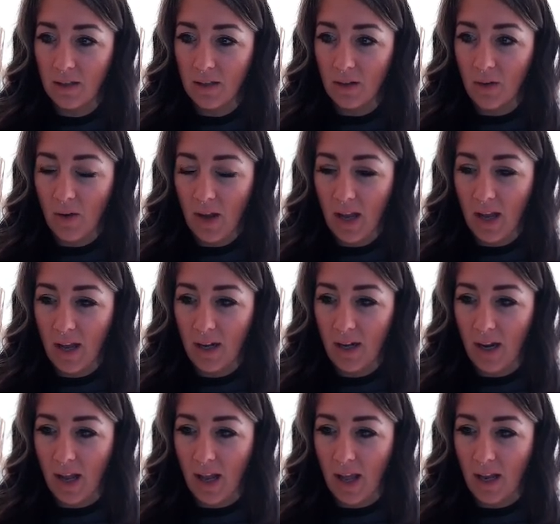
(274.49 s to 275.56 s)
Go ahead
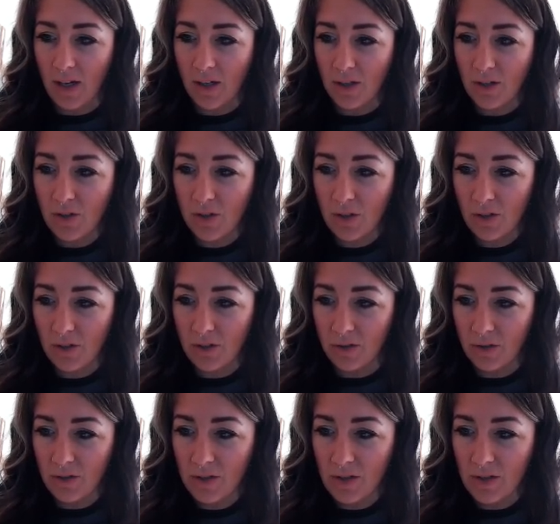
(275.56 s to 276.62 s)
and
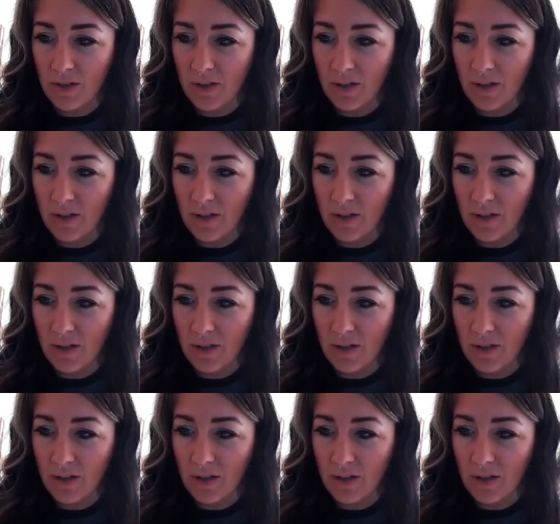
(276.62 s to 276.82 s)
choose